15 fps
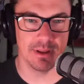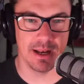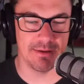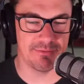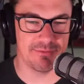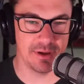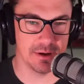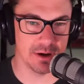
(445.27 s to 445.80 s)
And
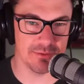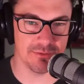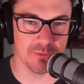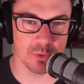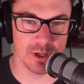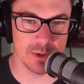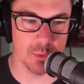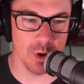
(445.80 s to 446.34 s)
I figure at
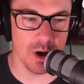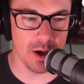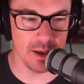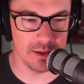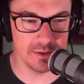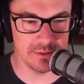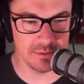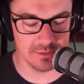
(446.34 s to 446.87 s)

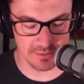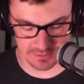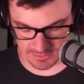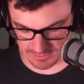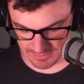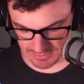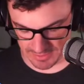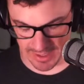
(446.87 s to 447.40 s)
41,
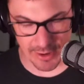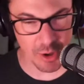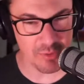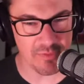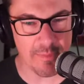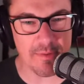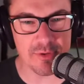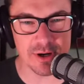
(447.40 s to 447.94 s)
I don't know
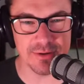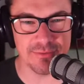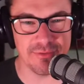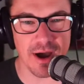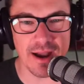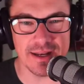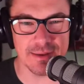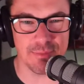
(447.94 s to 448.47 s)
if I'm ever going to
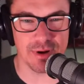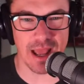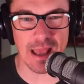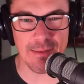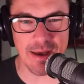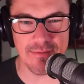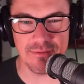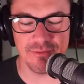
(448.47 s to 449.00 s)
find it, but I
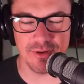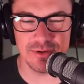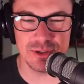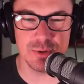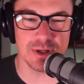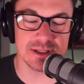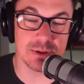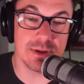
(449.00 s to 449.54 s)
am having fun doing it.